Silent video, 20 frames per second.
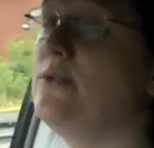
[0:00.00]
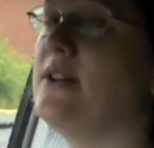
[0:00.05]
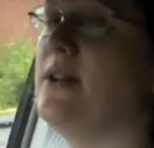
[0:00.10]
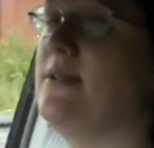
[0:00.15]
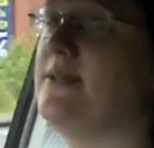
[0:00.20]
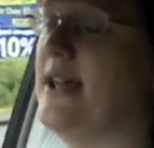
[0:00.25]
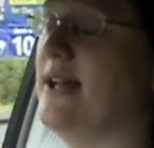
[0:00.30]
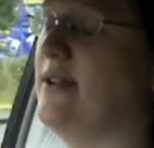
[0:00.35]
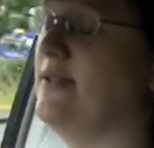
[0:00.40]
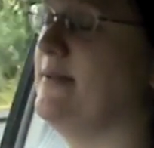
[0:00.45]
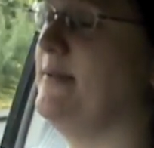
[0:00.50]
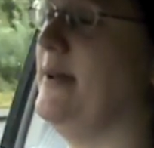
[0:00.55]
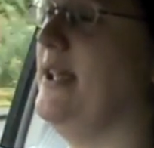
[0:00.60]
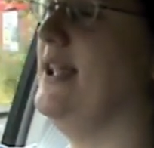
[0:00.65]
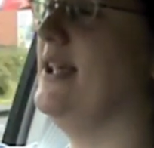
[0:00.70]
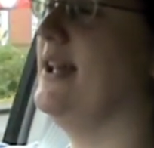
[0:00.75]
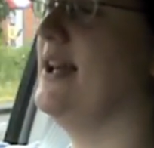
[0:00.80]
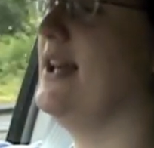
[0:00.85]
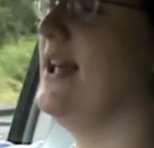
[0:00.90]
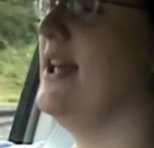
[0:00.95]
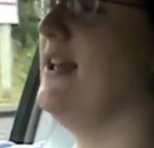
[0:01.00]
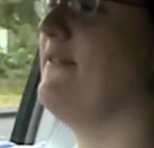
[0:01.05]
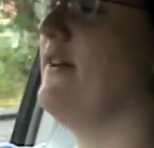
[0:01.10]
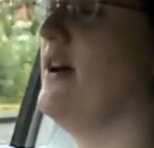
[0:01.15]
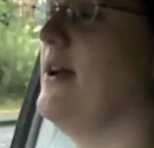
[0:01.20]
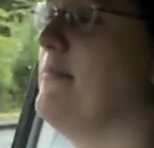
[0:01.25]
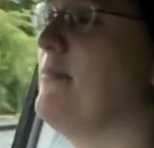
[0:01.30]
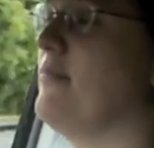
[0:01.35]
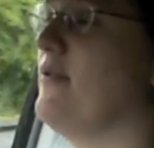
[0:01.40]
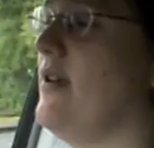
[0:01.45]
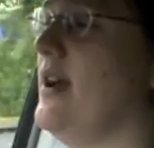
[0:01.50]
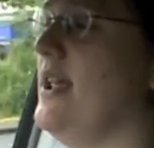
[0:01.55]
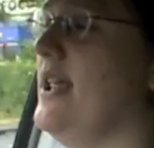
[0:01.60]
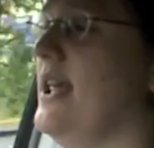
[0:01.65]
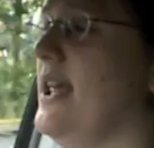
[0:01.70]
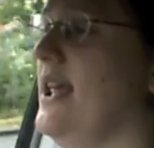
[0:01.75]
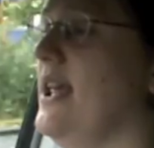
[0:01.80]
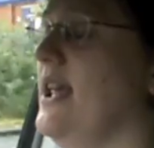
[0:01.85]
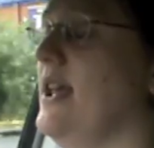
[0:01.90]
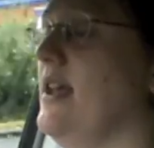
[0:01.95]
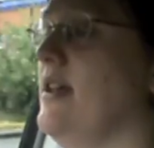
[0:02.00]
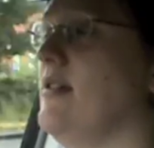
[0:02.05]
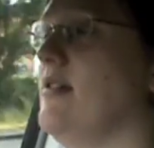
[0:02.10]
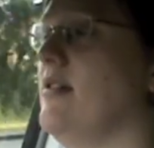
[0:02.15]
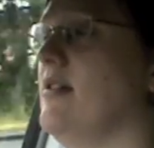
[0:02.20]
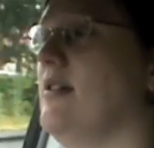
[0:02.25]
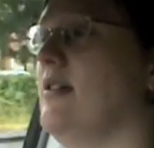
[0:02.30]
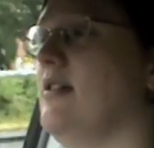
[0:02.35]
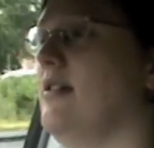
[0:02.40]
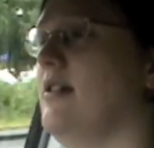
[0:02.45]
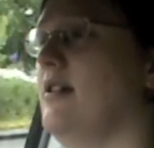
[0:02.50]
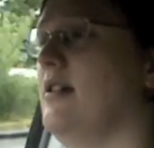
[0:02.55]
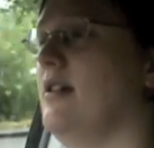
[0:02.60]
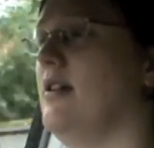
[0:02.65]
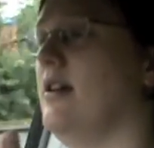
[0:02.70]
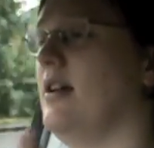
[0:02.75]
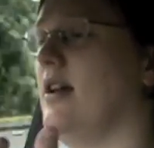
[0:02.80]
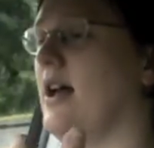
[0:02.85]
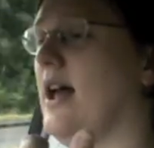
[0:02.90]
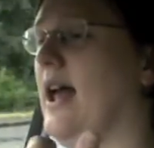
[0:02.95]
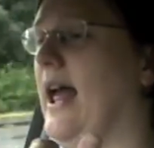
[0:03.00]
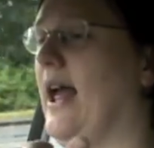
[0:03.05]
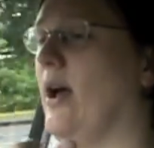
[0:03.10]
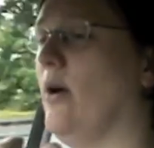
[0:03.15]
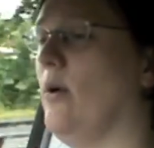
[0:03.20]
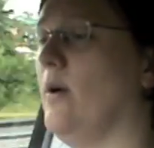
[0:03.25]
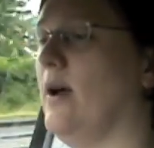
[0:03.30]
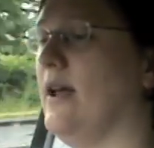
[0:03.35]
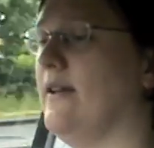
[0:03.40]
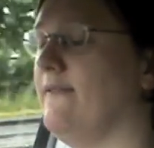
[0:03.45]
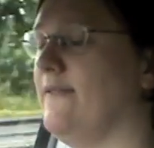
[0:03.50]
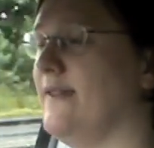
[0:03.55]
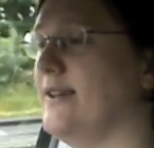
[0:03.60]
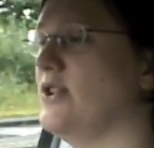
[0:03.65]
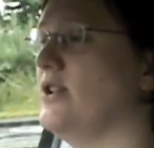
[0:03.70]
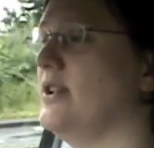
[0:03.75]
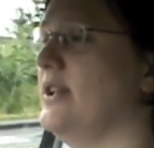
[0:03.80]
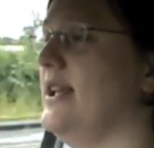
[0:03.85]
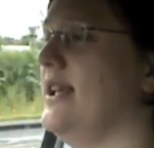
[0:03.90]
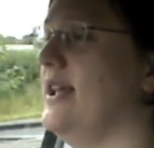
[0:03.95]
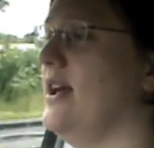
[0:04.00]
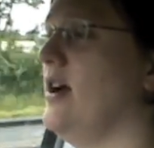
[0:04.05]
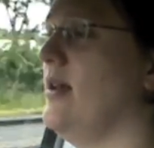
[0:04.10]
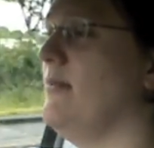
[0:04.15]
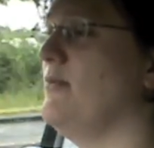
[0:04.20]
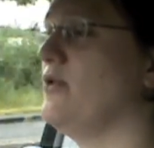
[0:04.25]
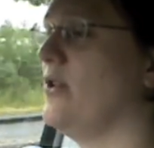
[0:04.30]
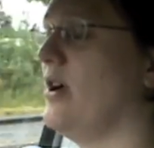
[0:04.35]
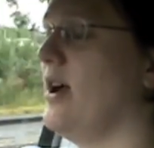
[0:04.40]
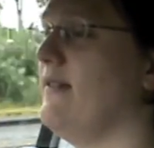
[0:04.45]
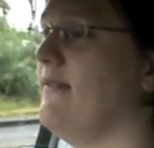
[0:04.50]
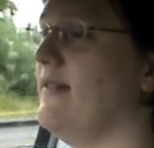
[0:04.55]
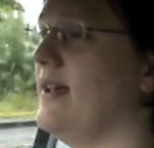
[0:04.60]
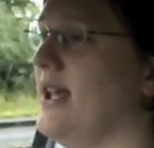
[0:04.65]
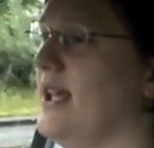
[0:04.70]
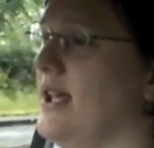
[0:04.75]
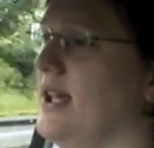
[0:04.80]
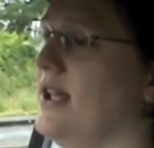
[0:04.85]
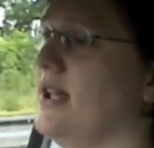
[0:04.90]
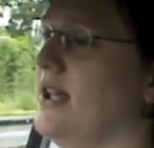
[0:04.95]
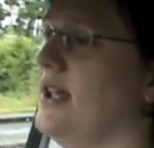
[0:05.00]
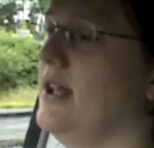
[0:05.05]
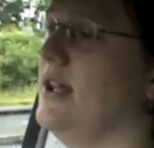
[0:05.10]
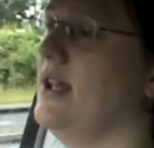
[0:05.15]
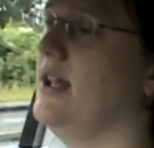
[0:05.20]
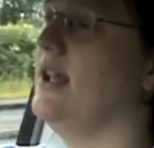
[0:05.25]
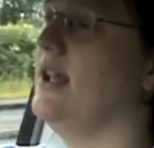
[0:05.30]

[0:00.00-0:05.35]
It also tells me if I'm braking, how efficiently I'm driving,